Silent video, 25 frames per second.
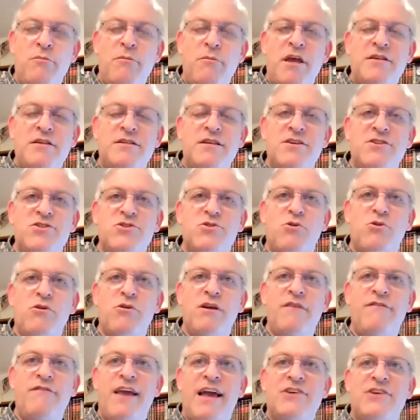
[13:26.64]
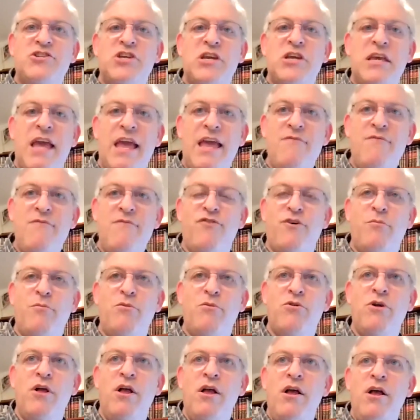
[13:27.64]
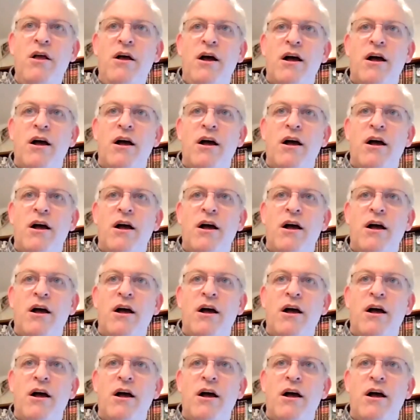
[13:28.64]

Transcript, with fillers: more amazing story if he actually came from a,